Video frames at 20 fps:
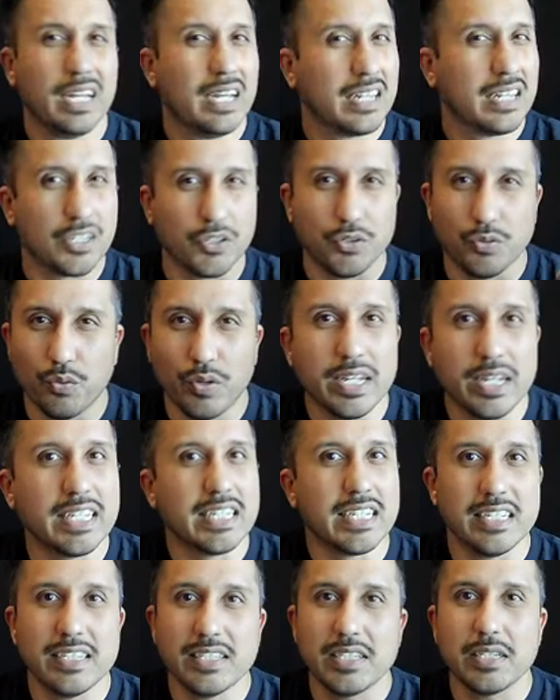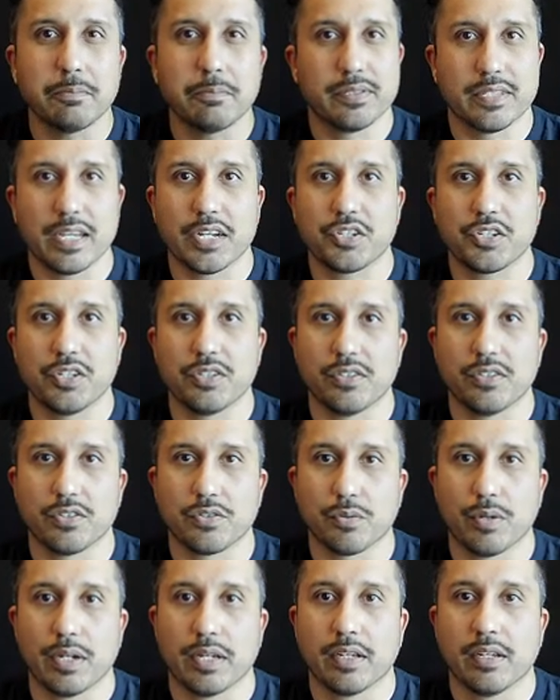You win easy possessions this
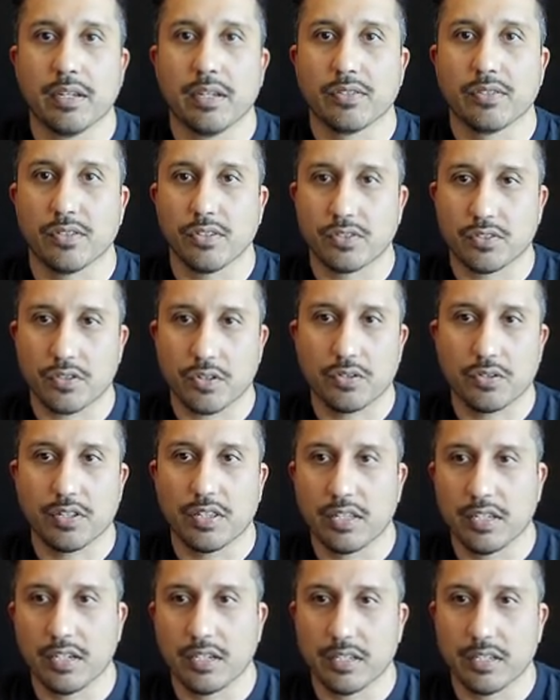way. So let's go to the